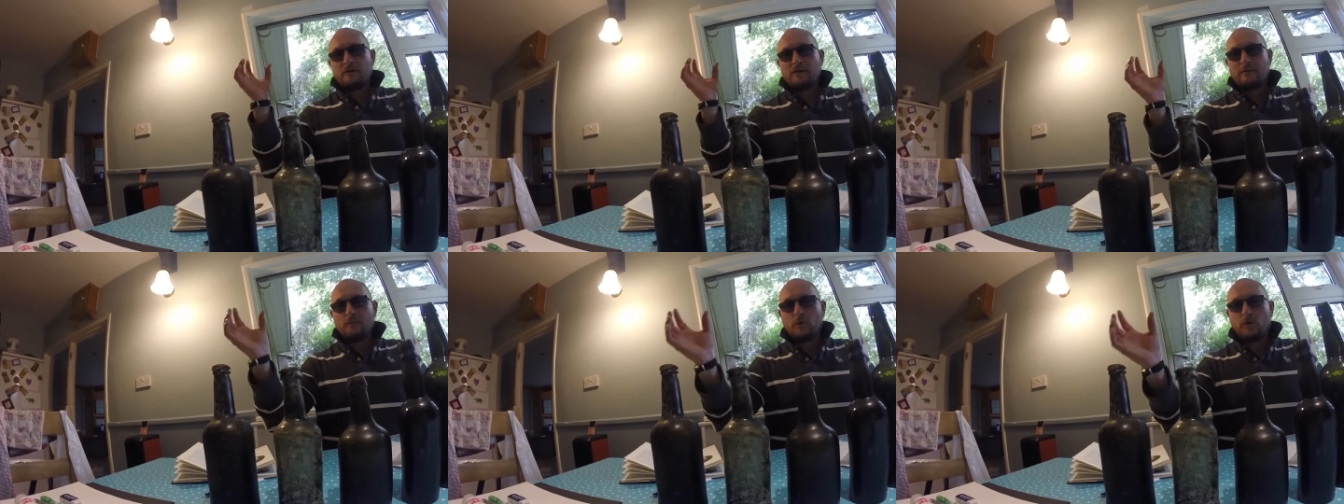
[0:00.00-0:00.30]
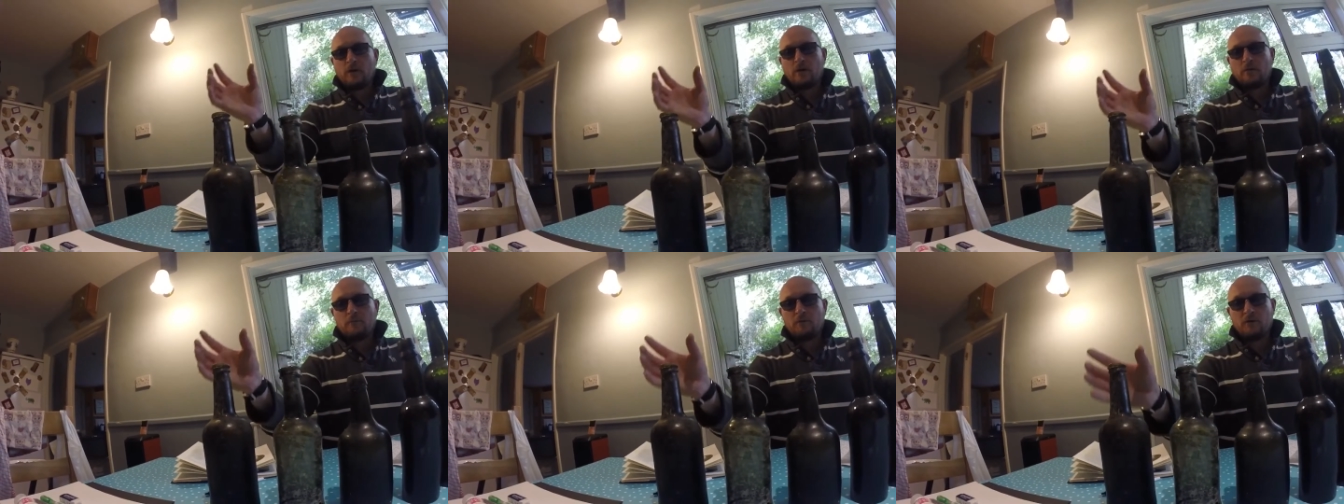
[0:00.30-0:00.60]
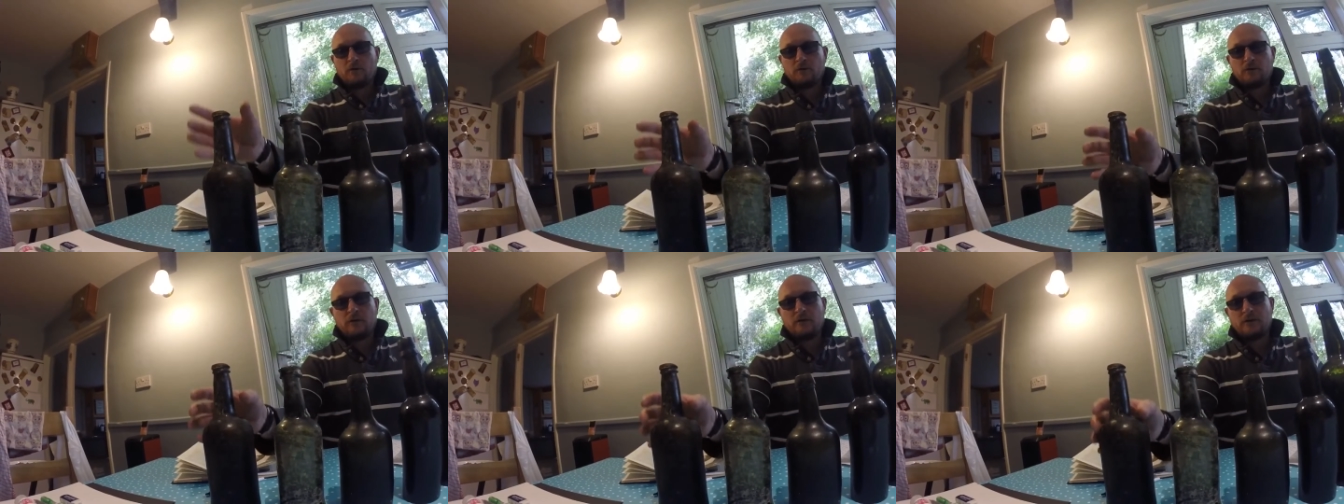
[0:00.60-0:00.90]
then we come
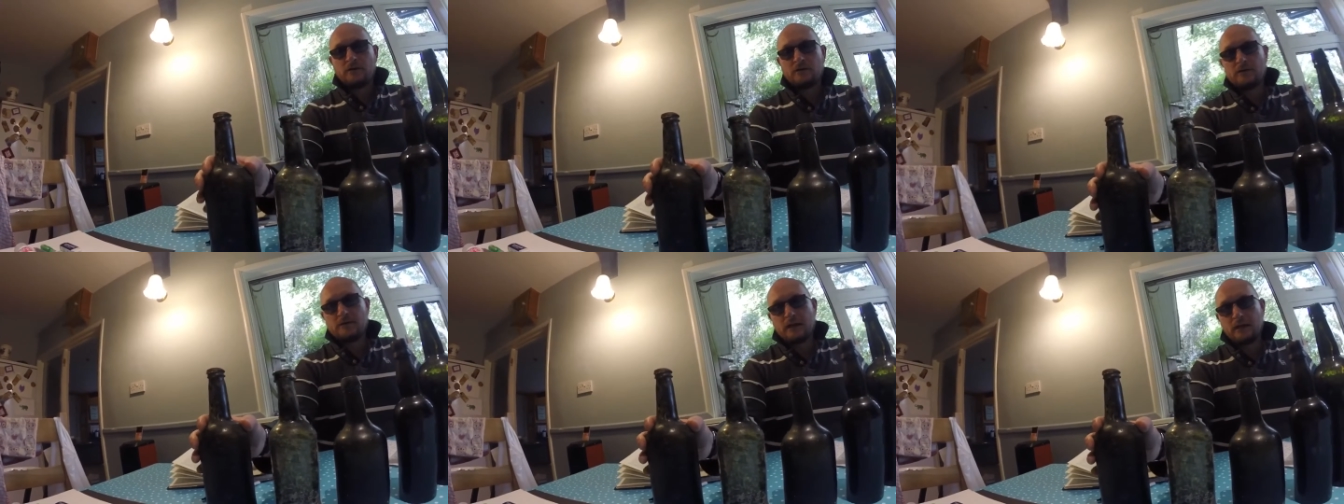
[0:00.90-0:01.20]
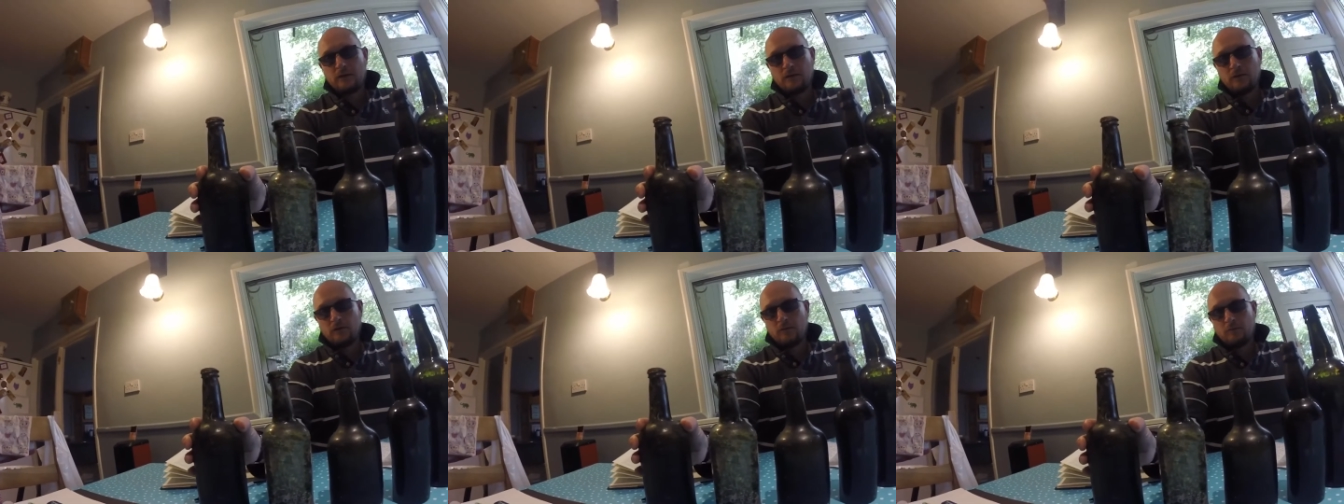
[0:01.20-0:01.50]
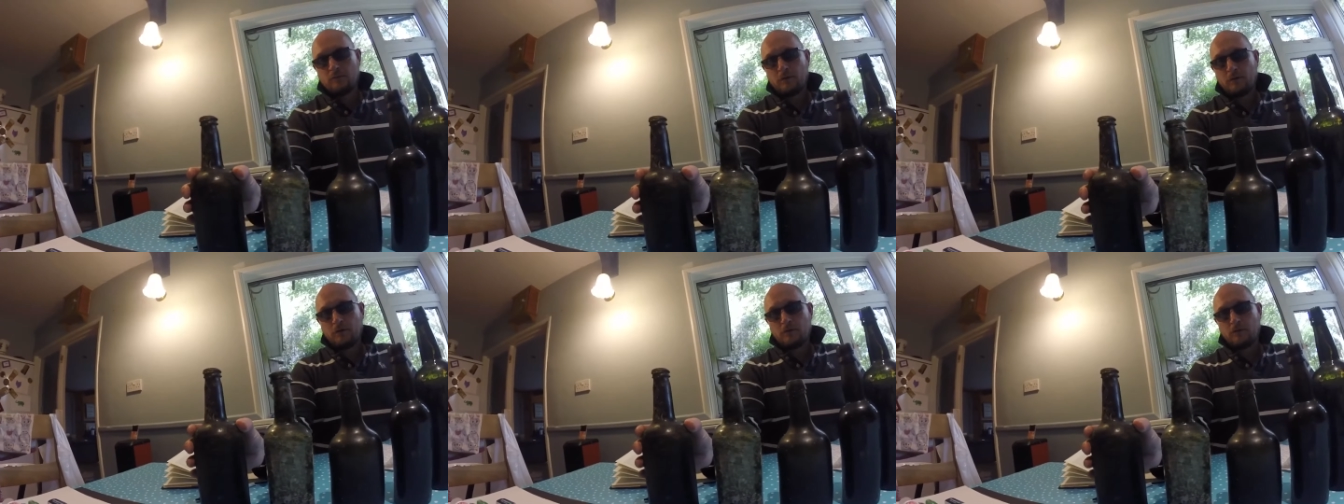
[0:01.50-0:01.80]
on to the cylinder
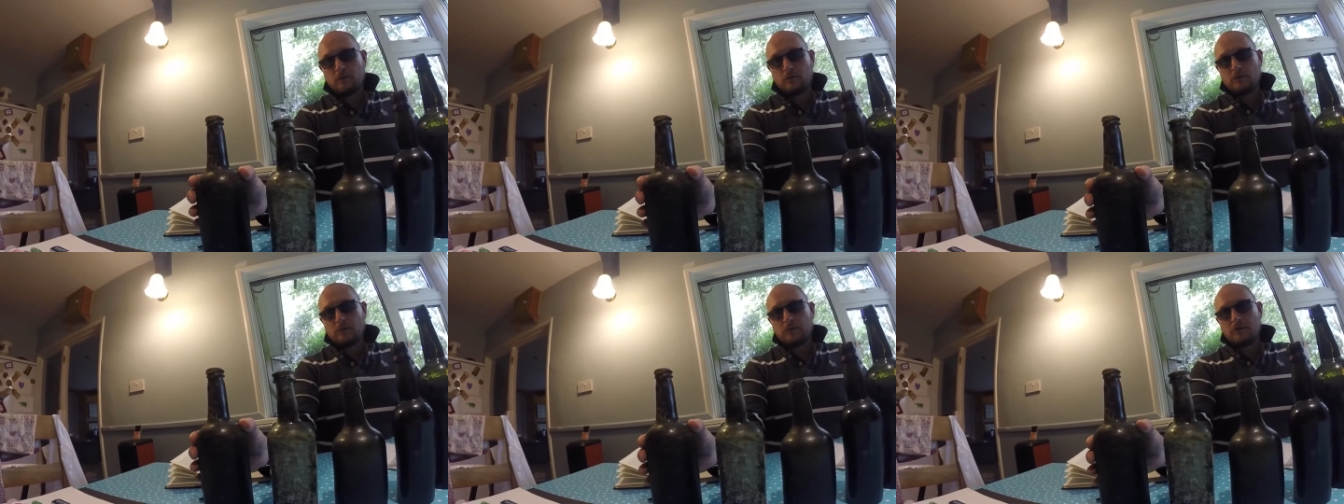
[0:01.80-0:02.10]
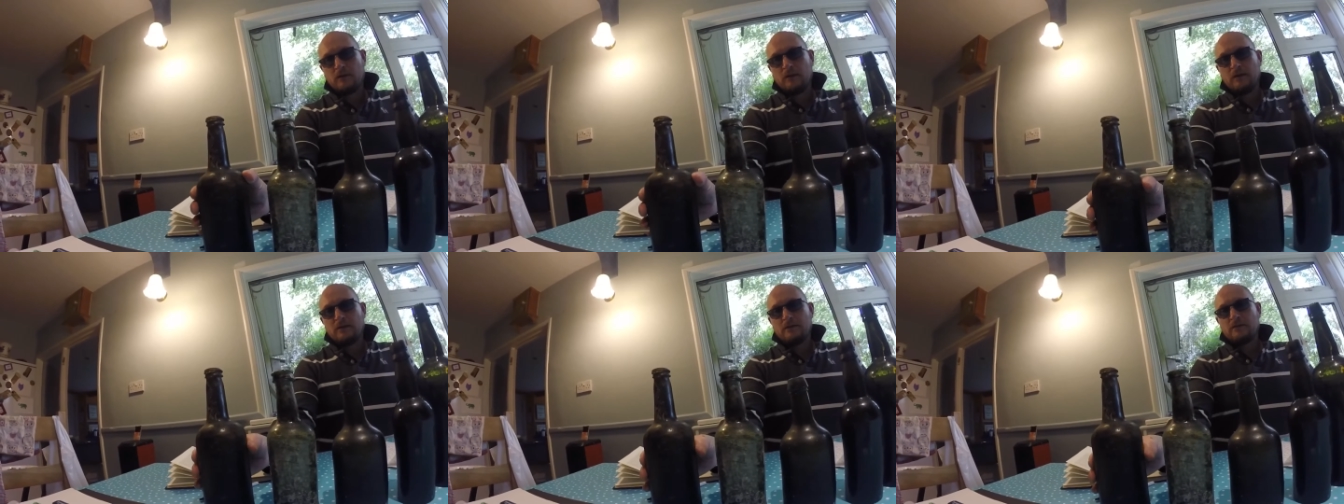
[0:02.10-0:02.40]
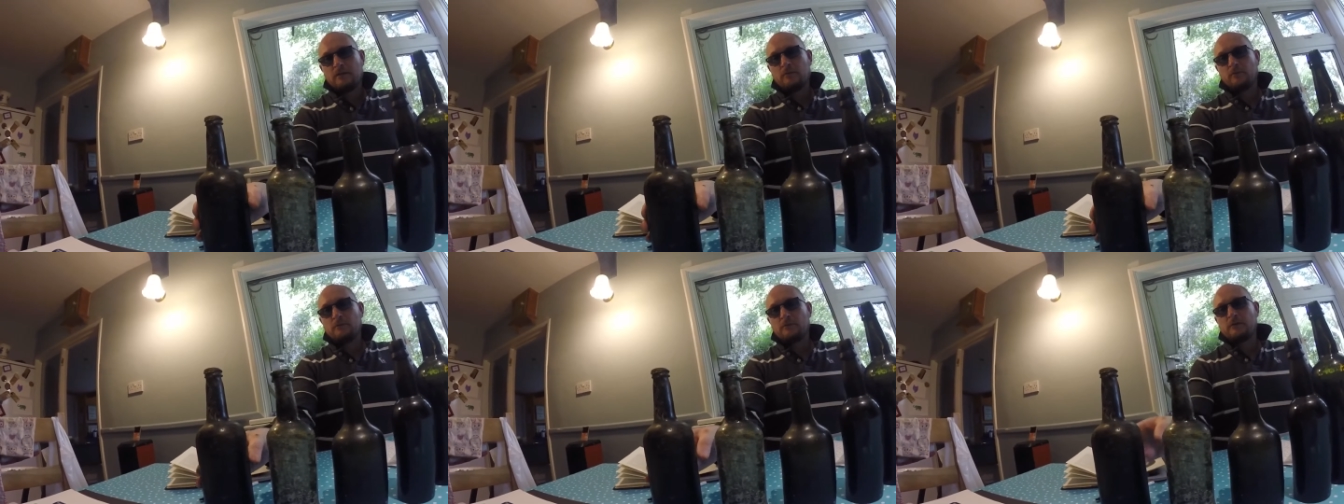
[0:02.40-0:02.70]
bottles.
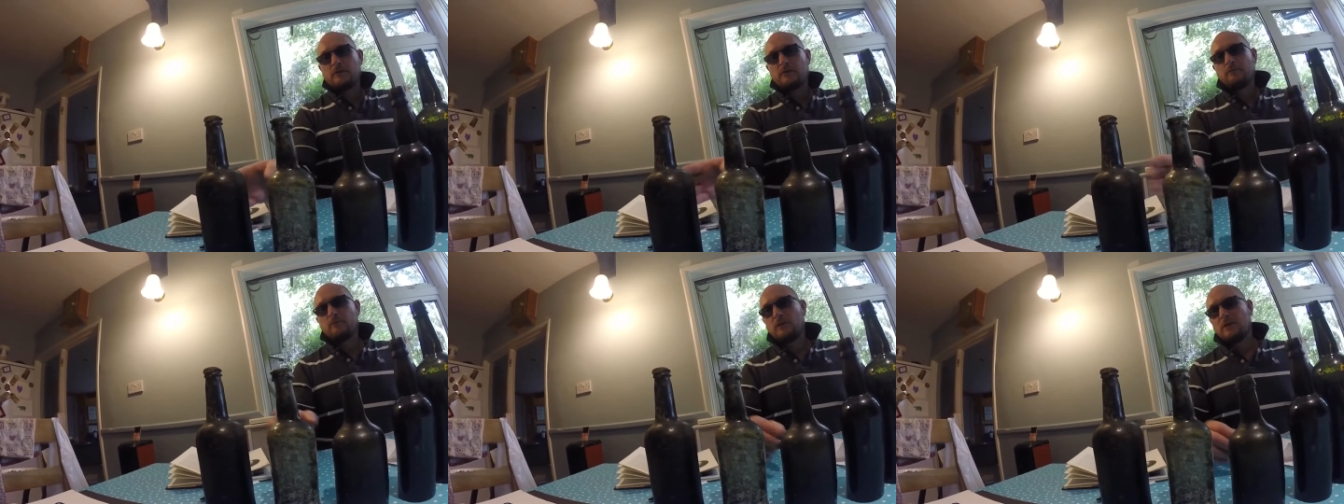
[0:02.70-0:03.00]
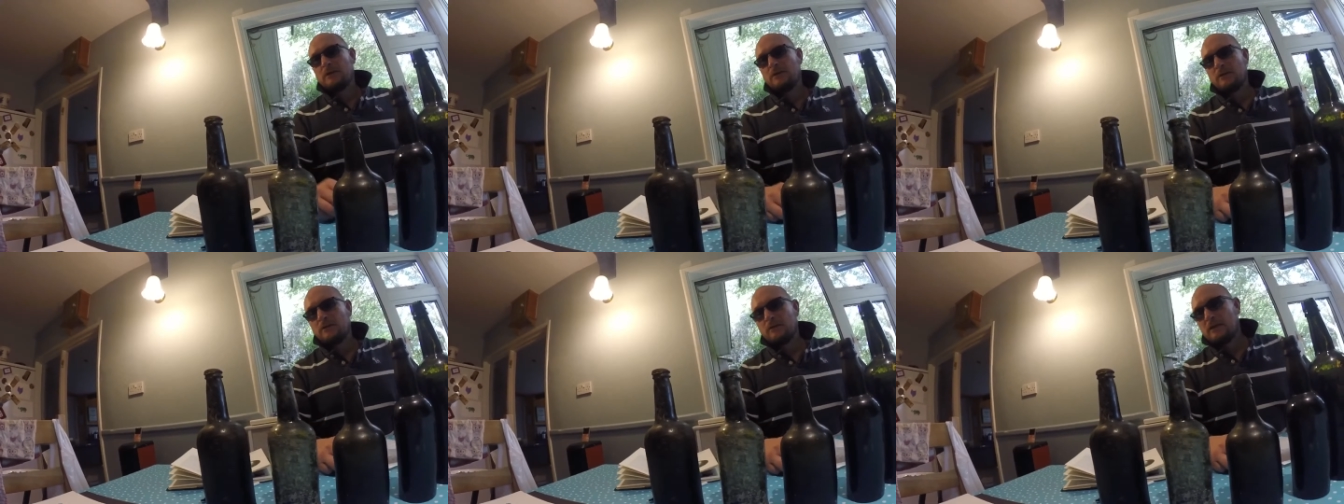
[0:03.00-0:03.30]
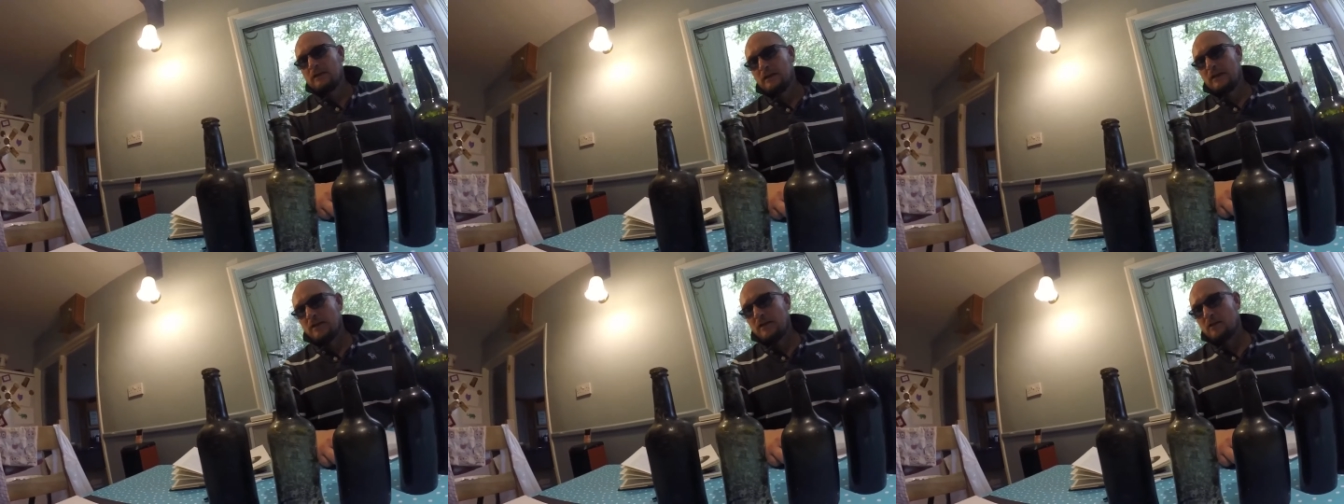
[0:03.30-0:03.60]
So it was something,
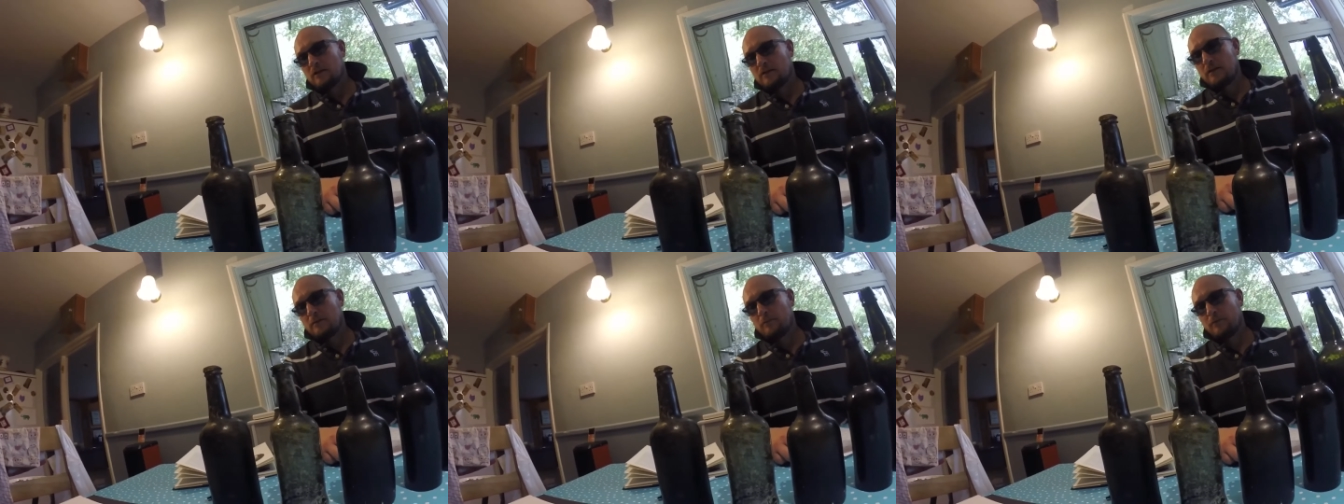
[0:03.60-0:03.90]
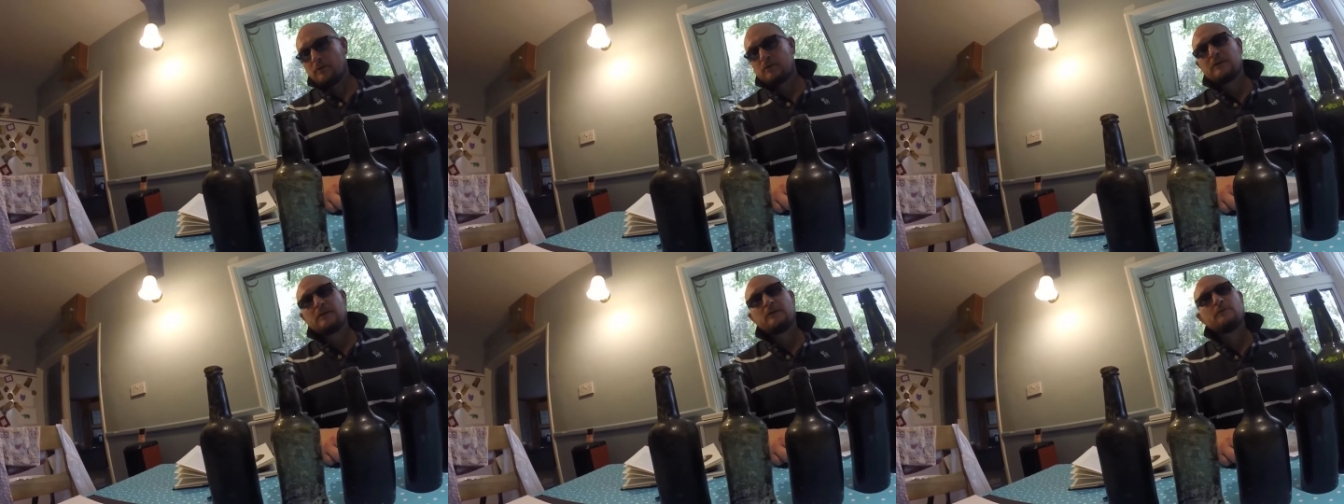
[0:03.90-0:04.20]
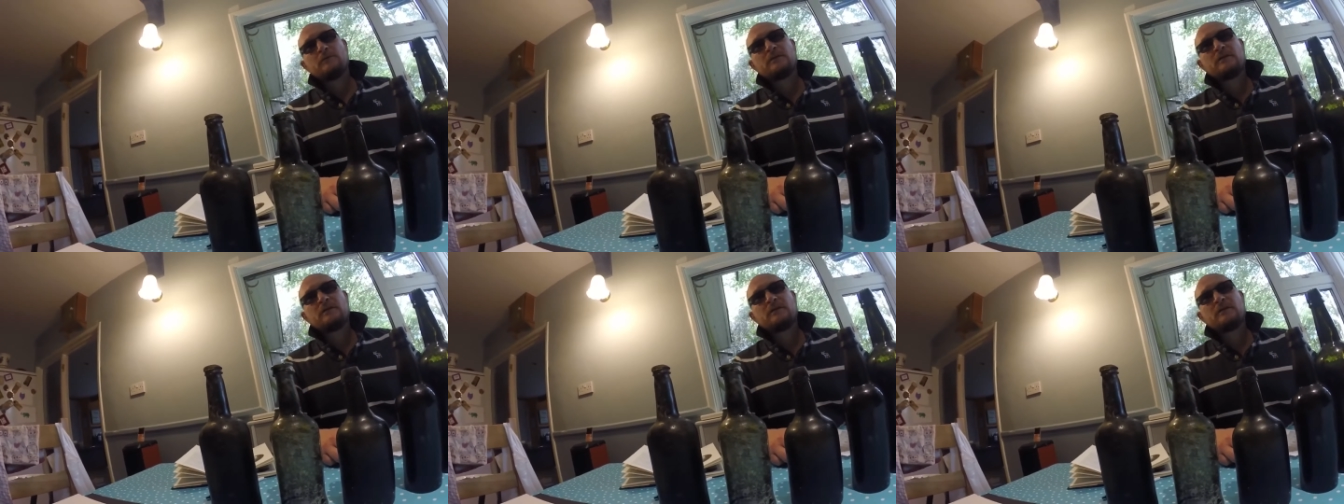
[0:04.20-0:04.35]
I suppose, that was